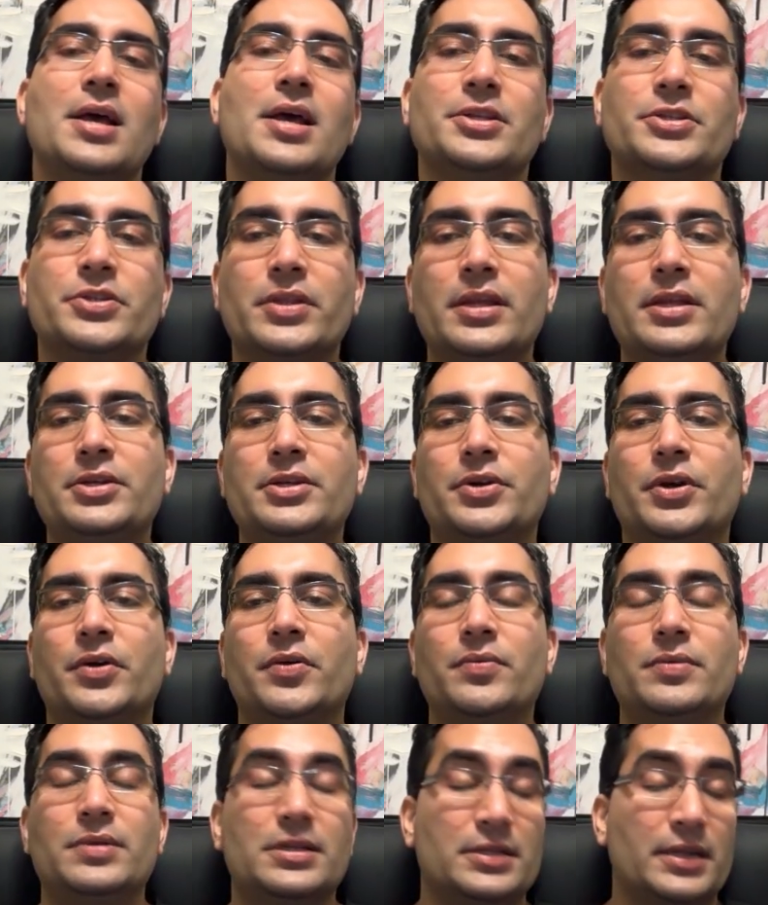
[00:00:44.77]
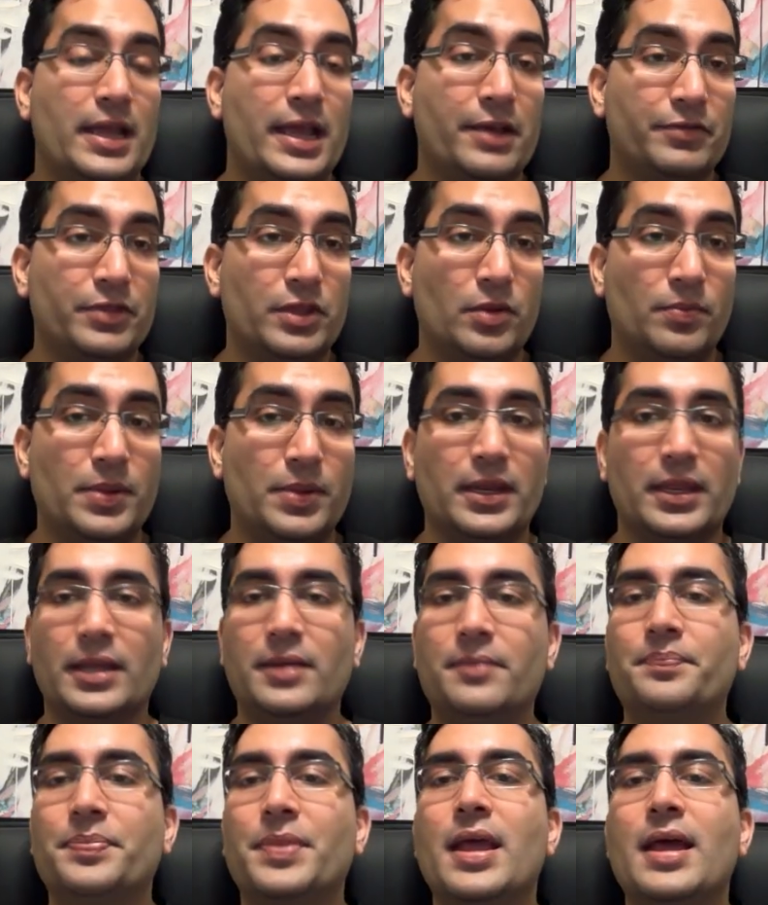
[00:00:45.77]
So the intro doesn't have the
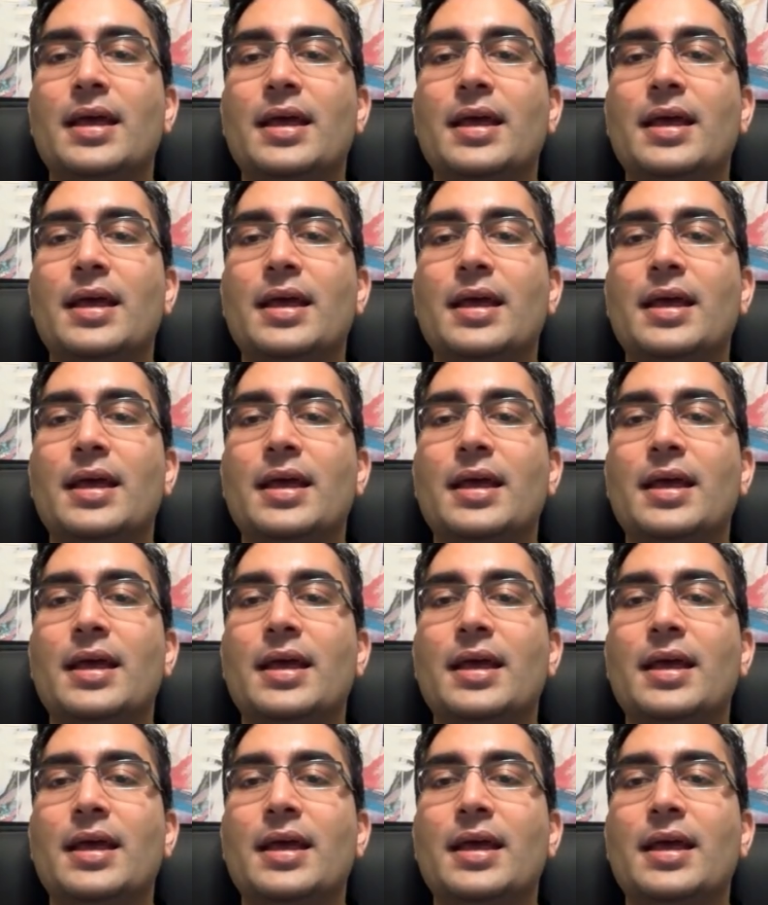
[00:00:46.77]
opinion.